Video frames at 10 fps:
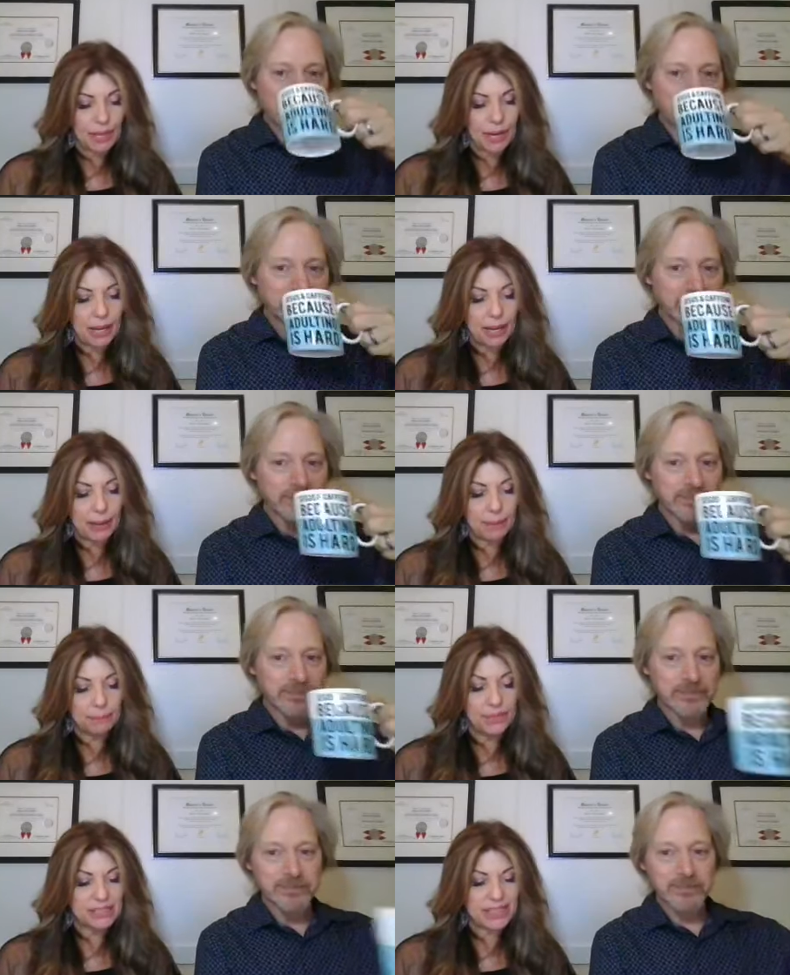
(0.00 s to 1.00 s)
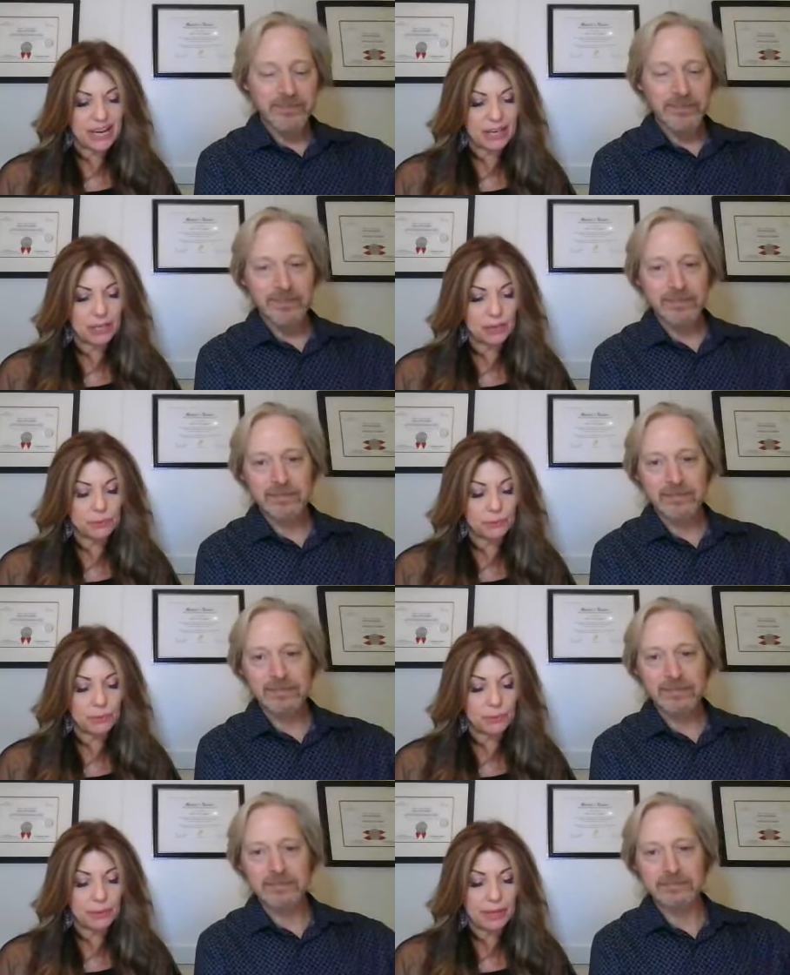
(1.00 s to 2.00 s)
Speaker 1: Um, this kind of go.
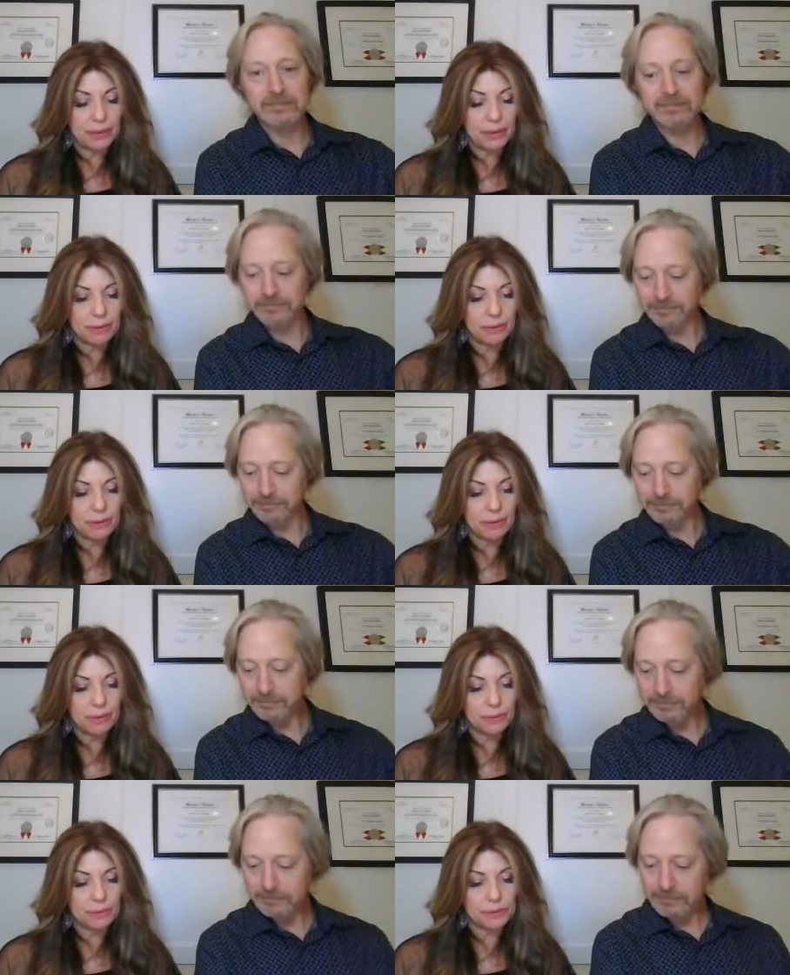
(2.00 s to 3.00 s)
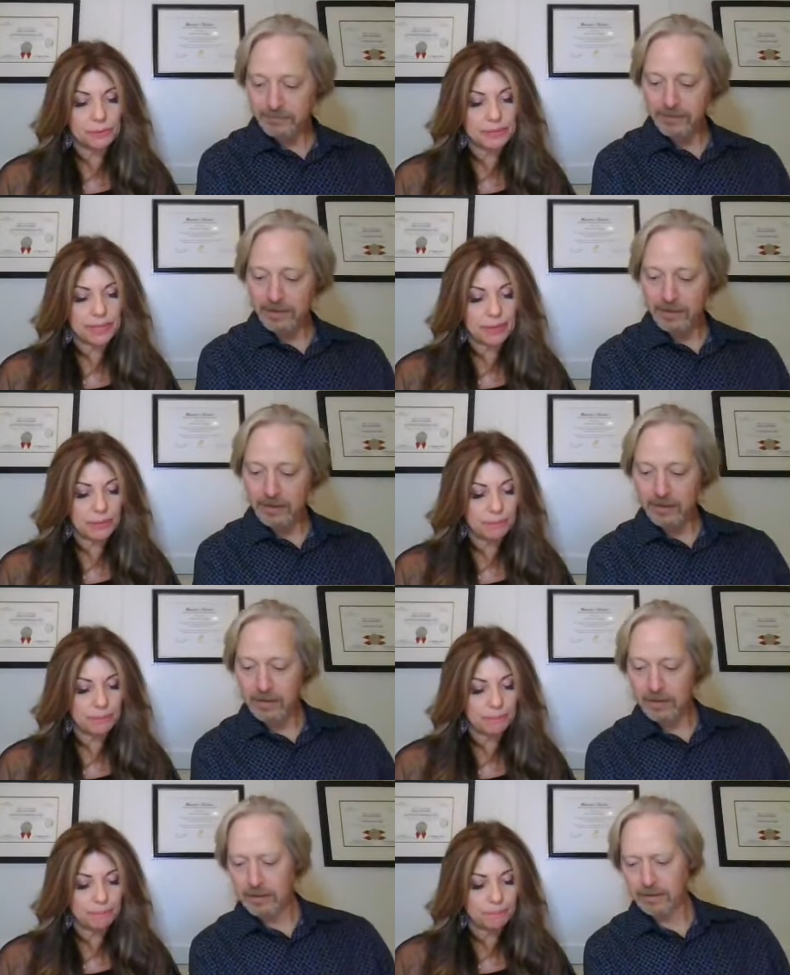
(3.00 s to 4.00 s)
Where were we? Which one was that one?
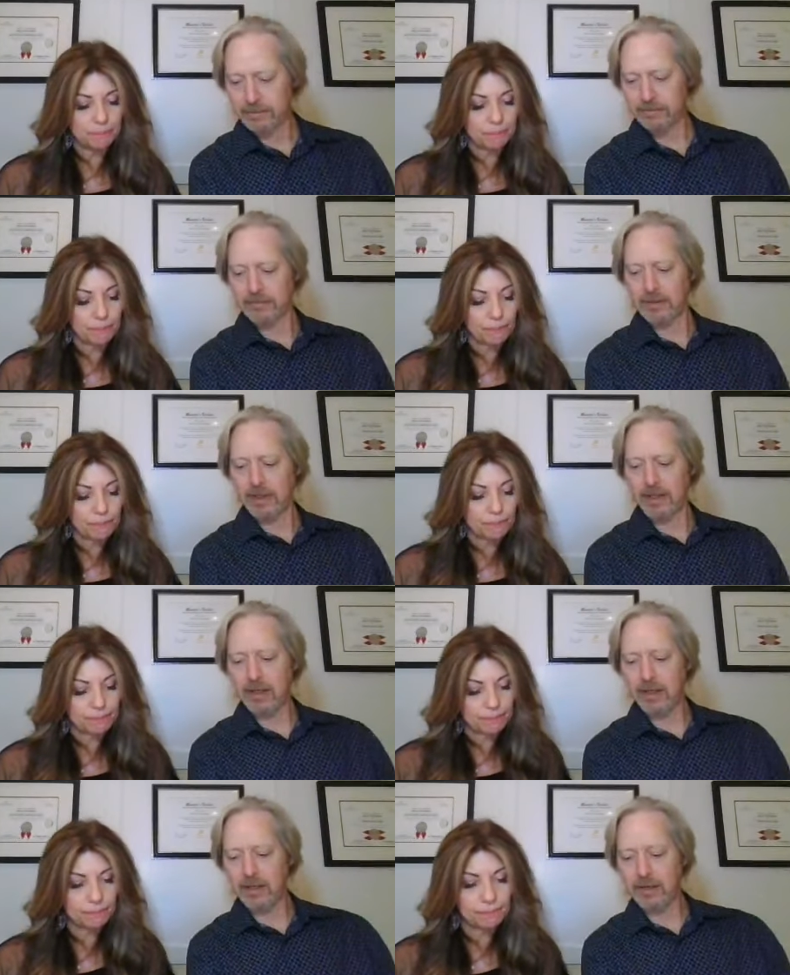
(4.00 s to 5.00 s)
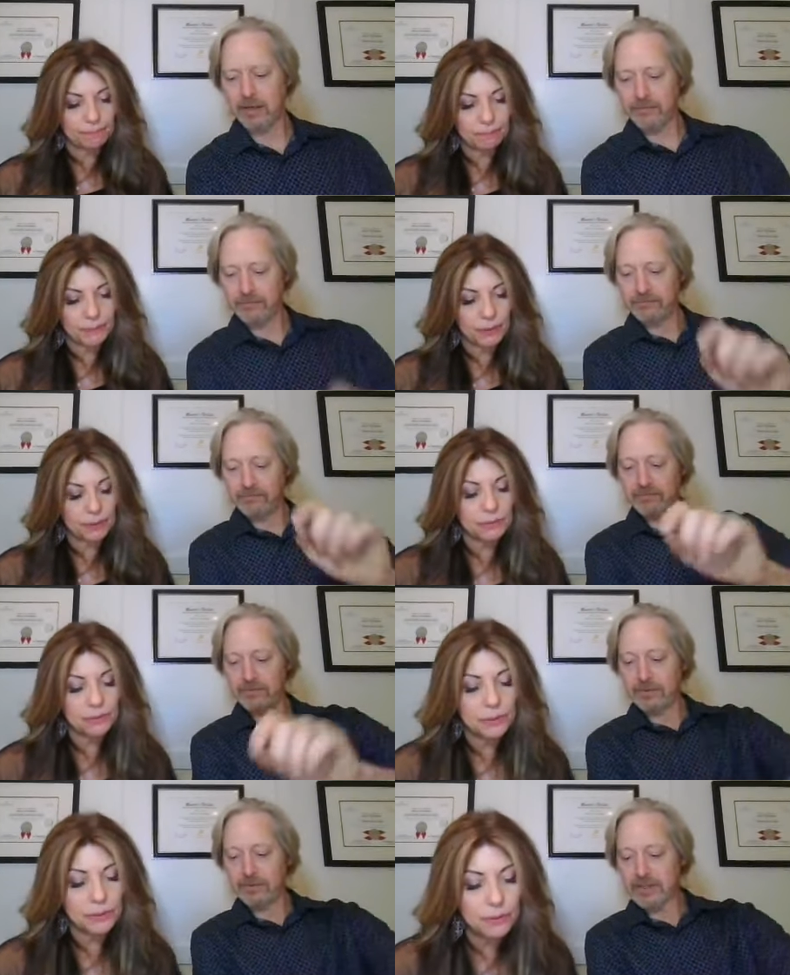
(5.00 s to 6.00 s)
Uh,
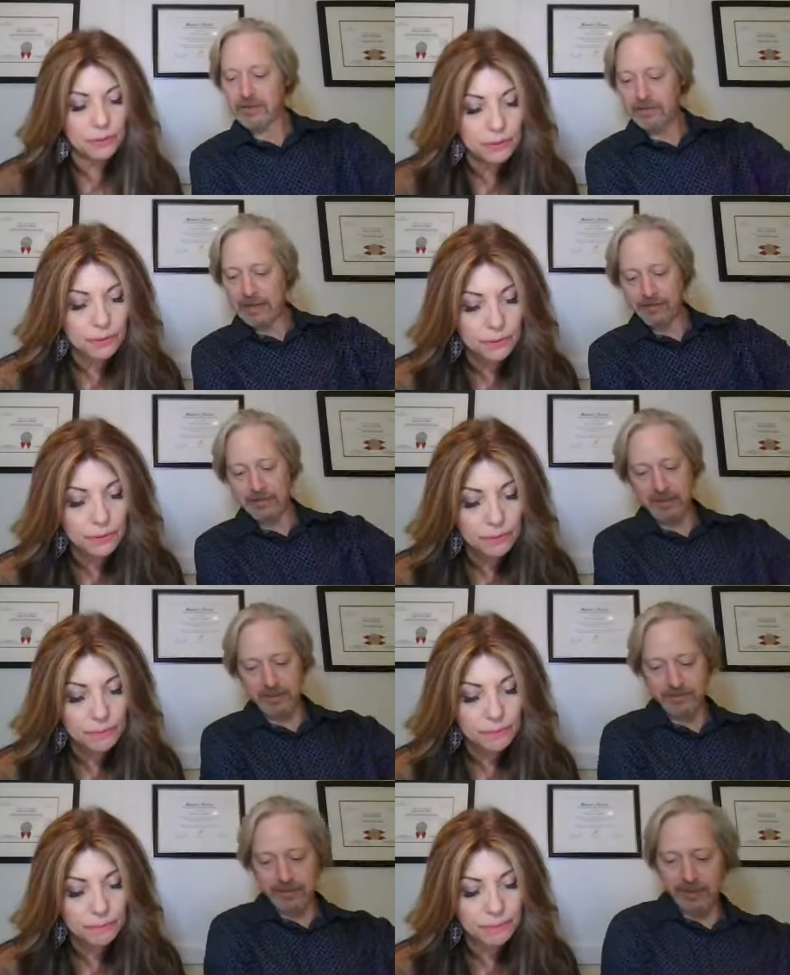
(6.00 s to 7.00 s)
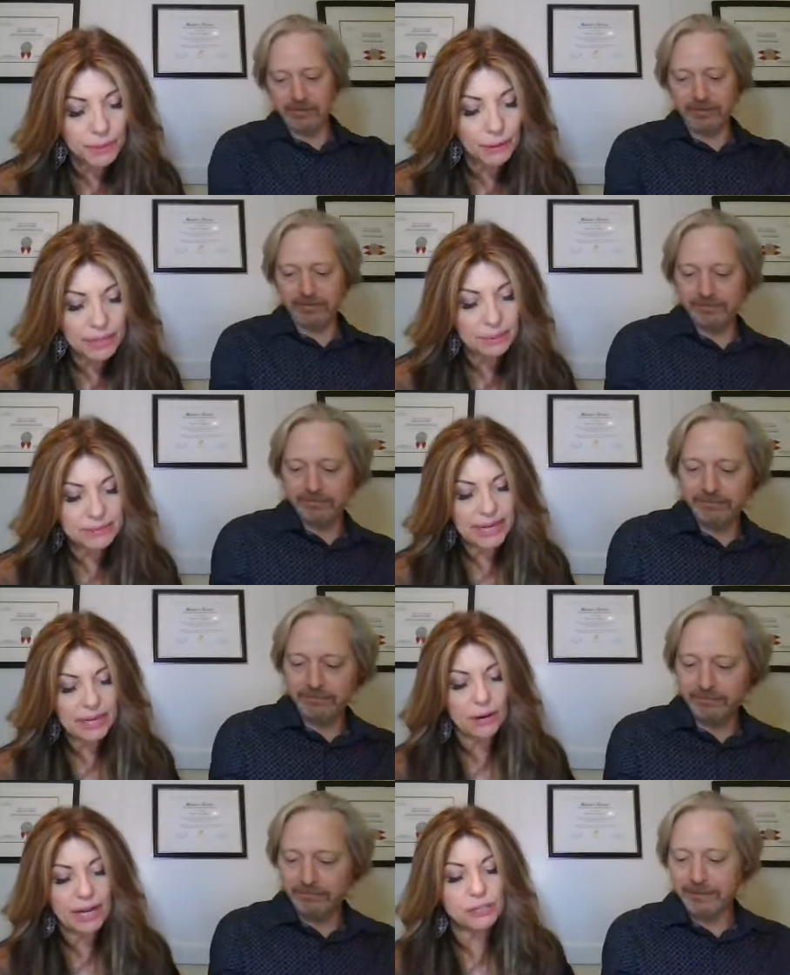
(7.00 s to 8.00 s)
Speaker 2: low self. That was the. Okay, that was
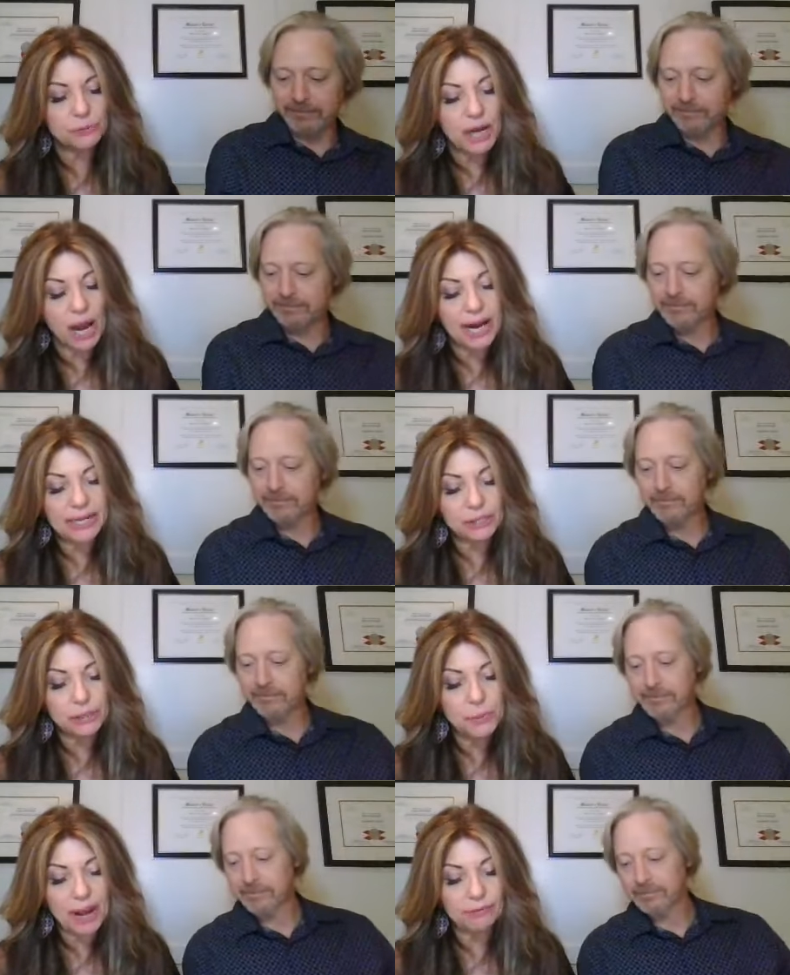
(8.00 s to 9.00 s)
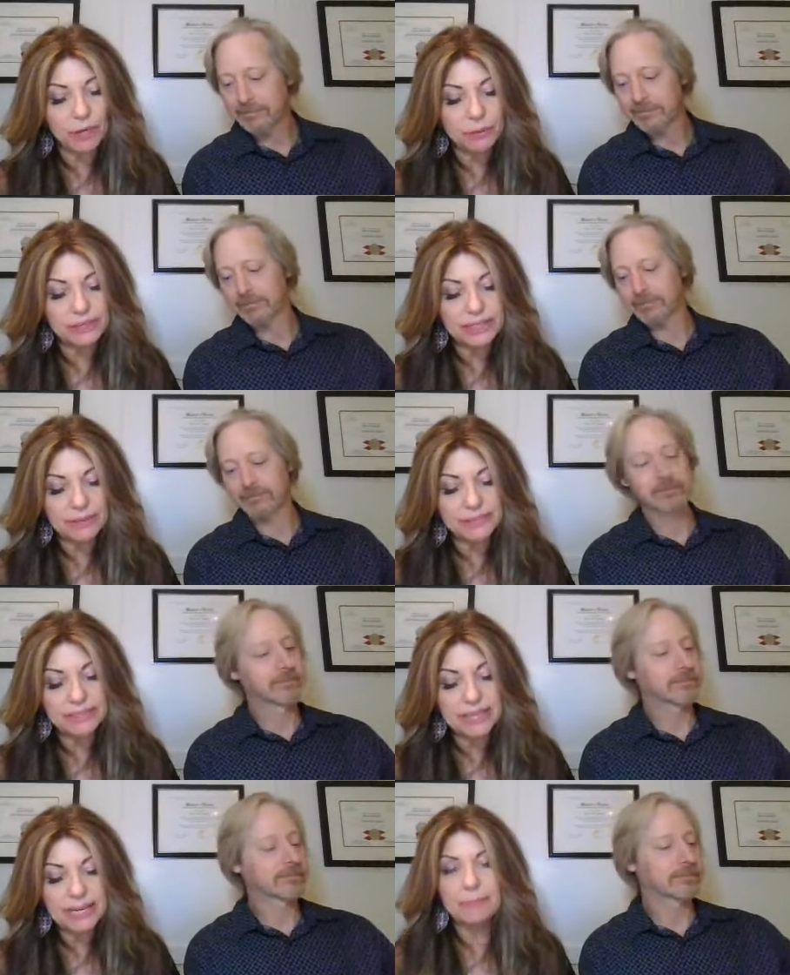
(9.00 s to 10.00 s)
eight.
Speaker 1: Okay, so nine is you have low self
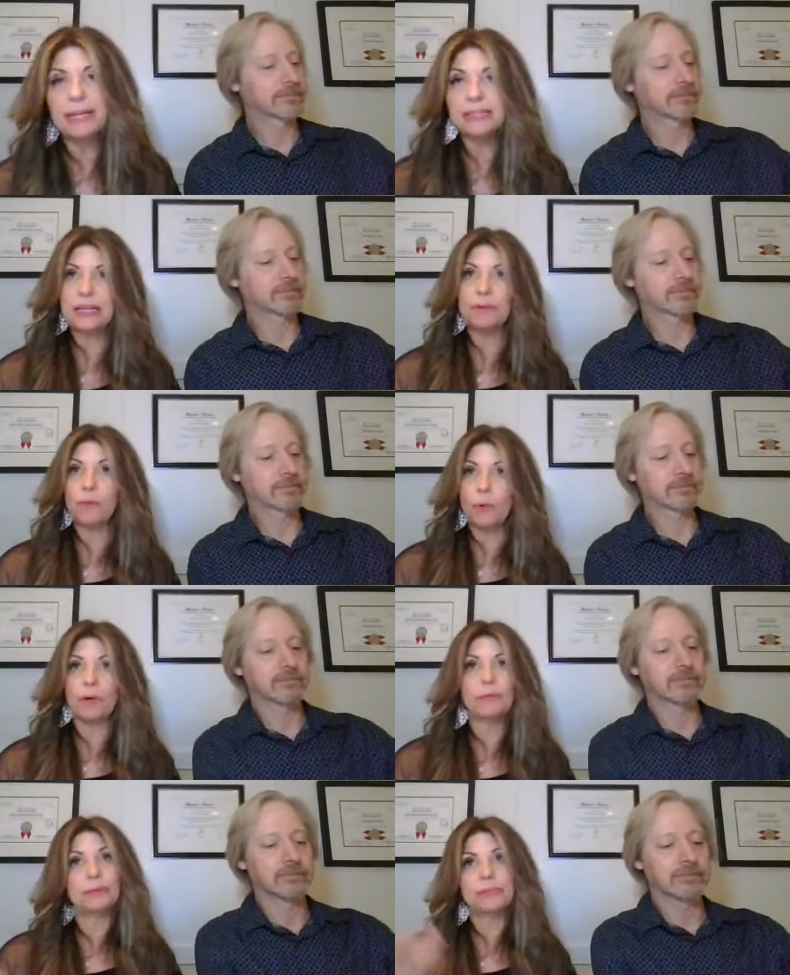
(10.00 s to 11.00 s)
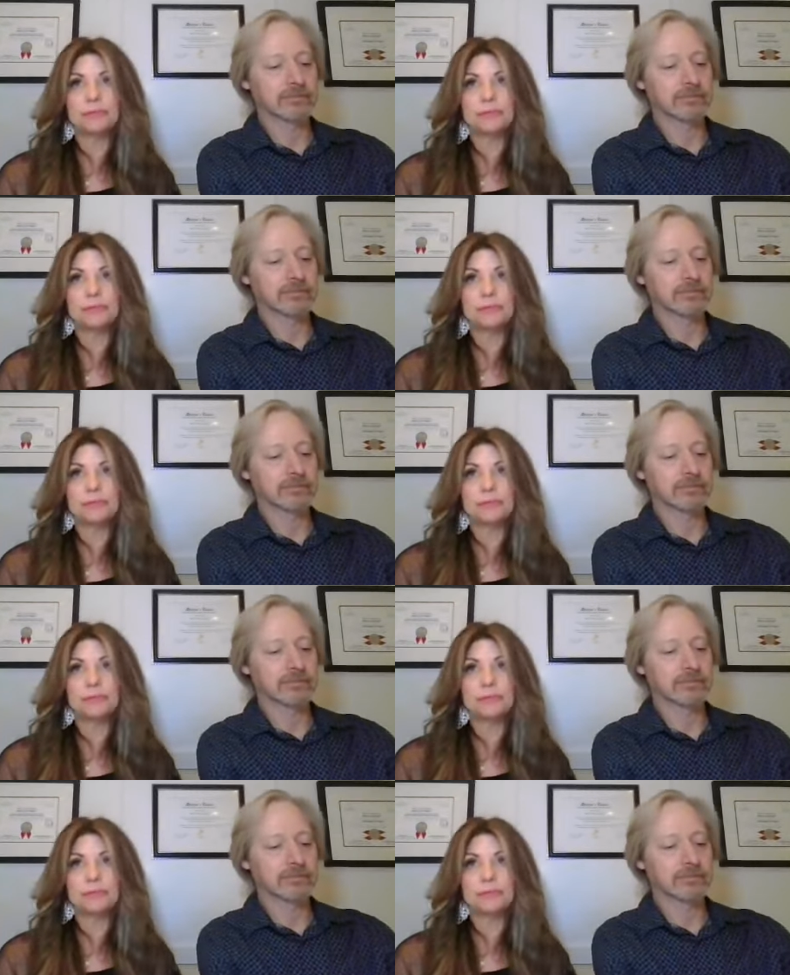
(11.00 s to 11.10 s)
esteem and self worth.